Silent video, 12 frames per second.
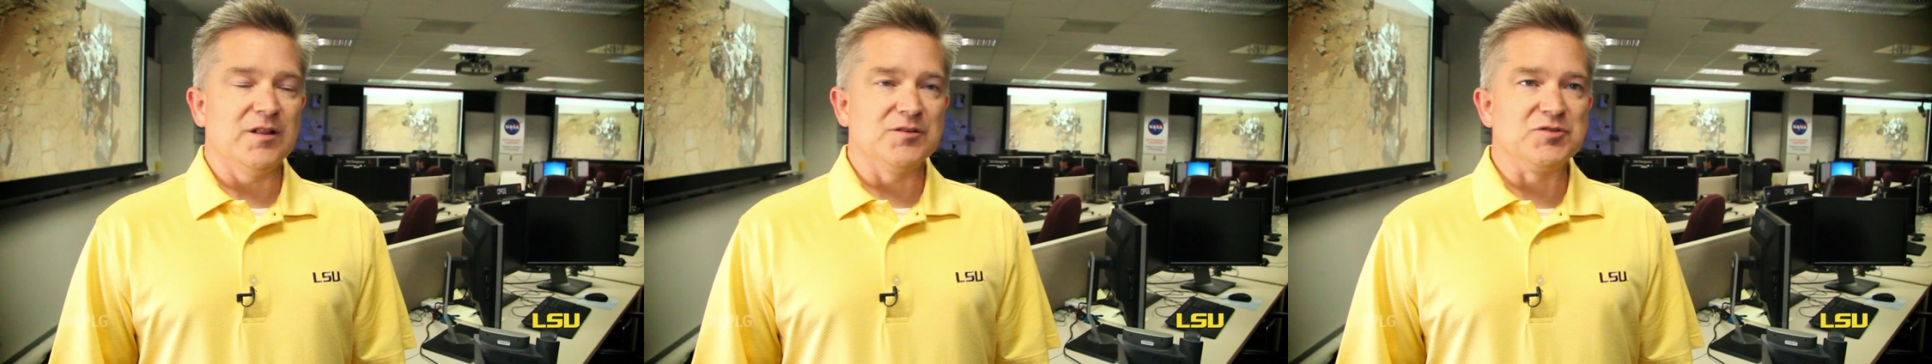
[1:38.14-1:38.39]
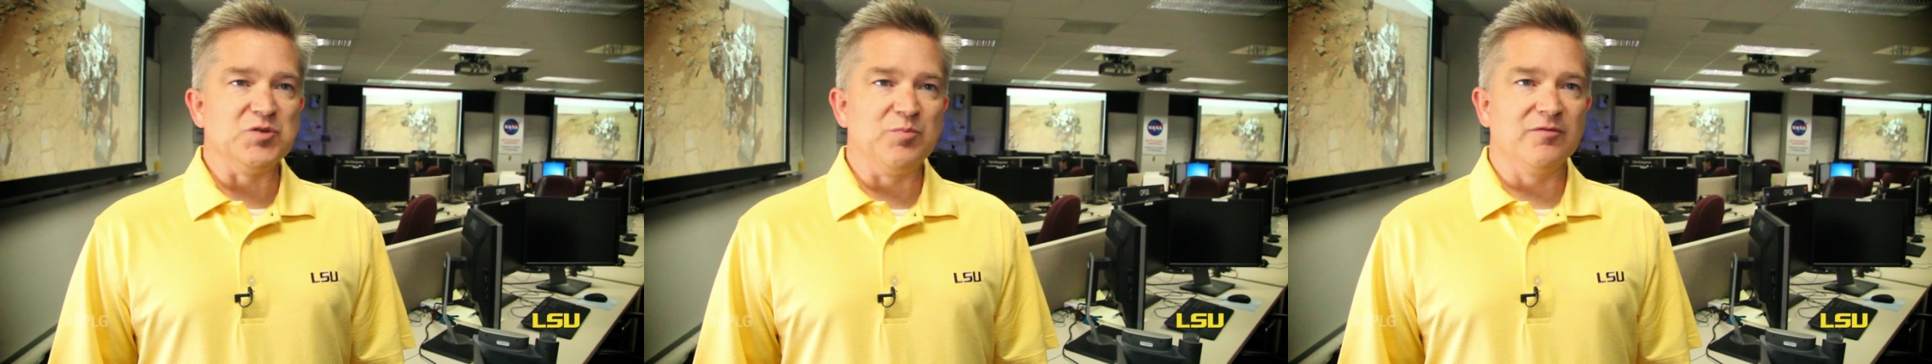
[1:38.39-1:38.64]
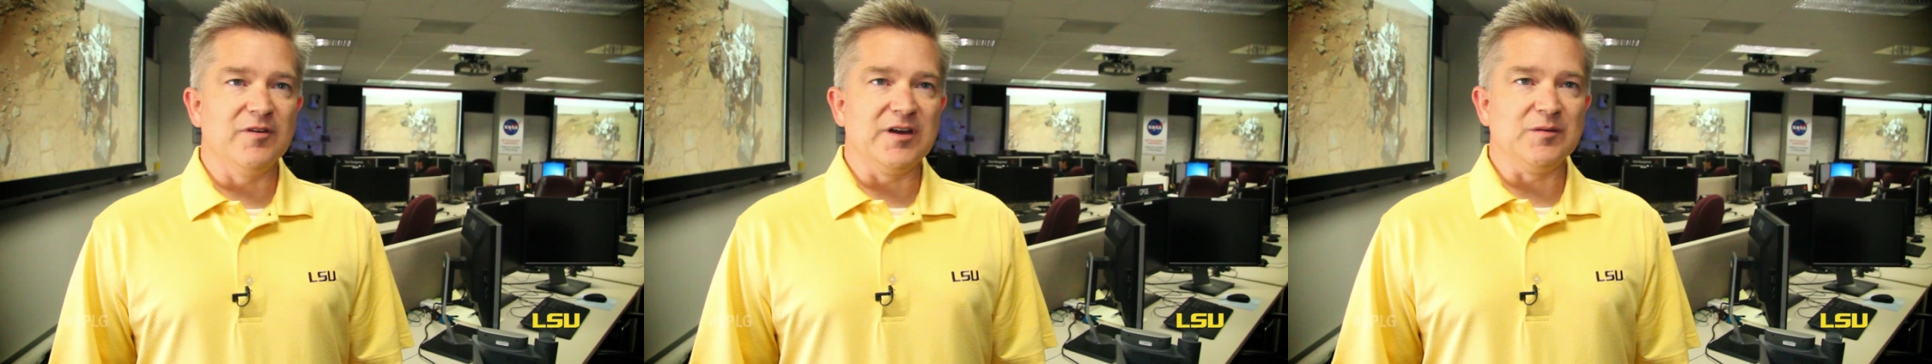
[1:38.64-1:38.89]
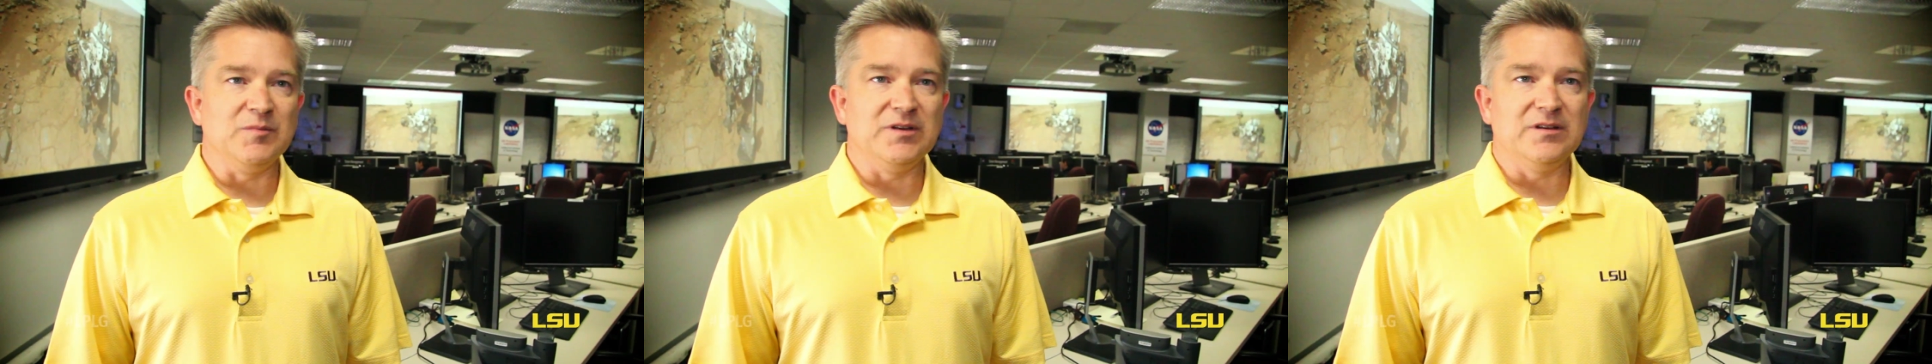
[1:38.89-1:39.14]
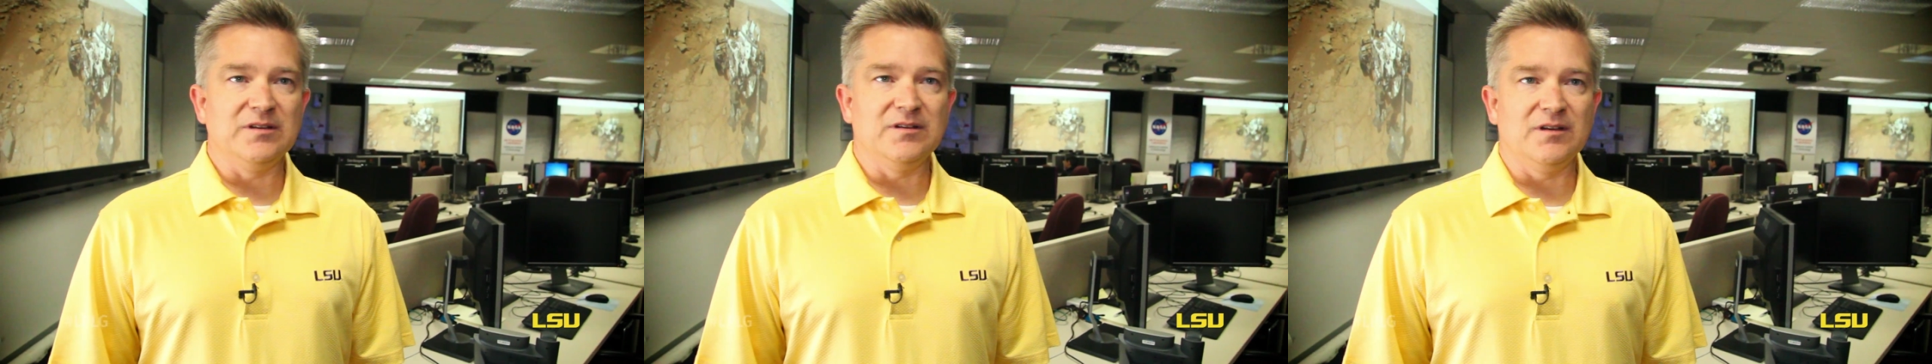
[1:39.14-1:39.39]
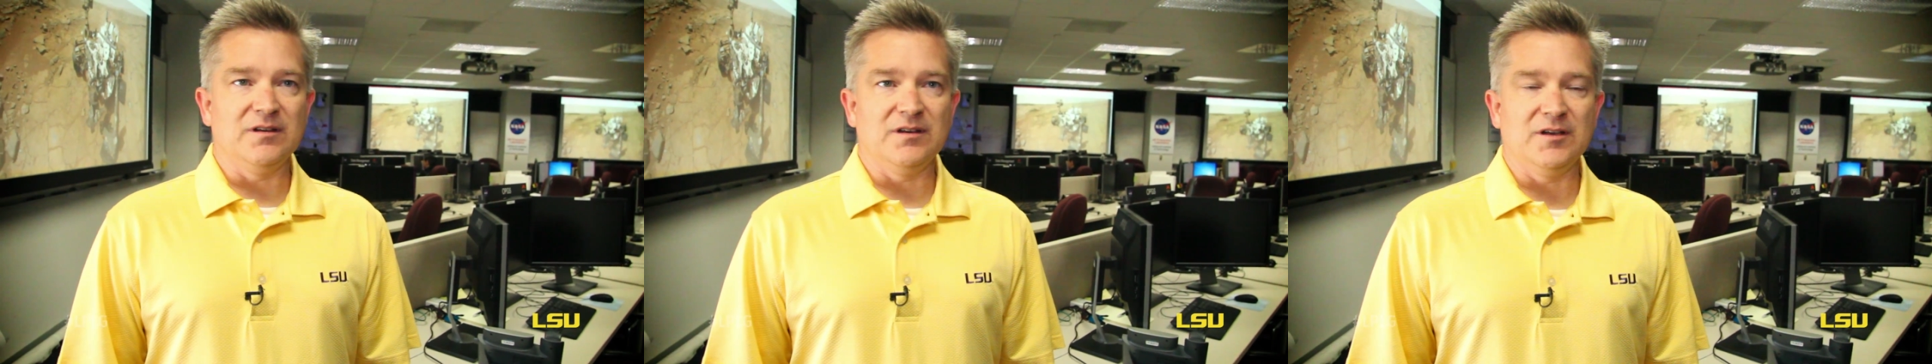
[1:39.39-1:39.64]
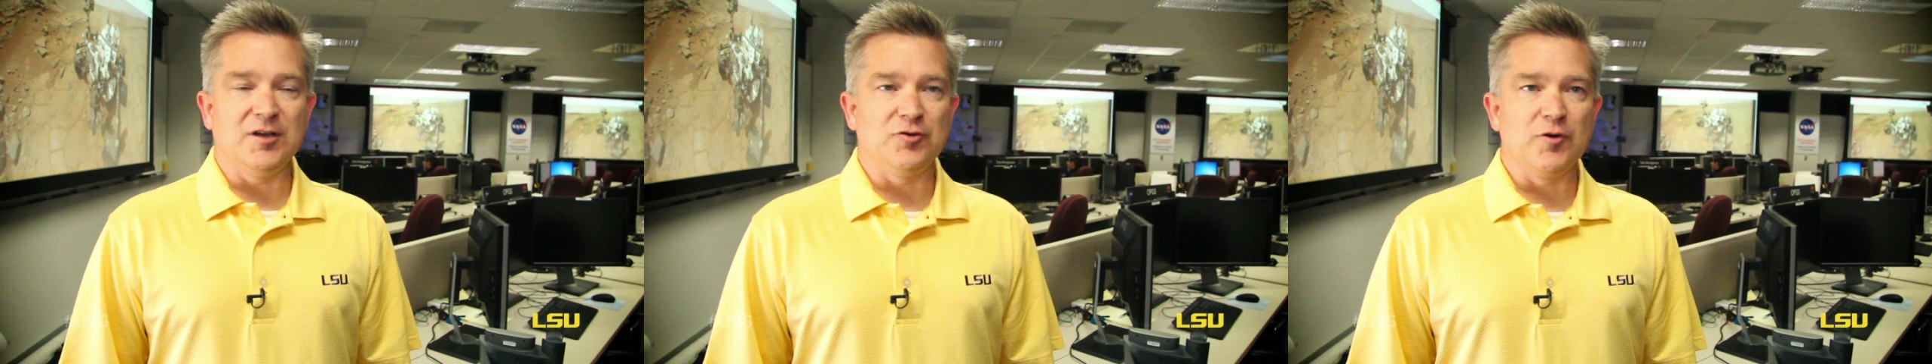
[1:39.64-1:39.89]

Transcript: LSU provided me a,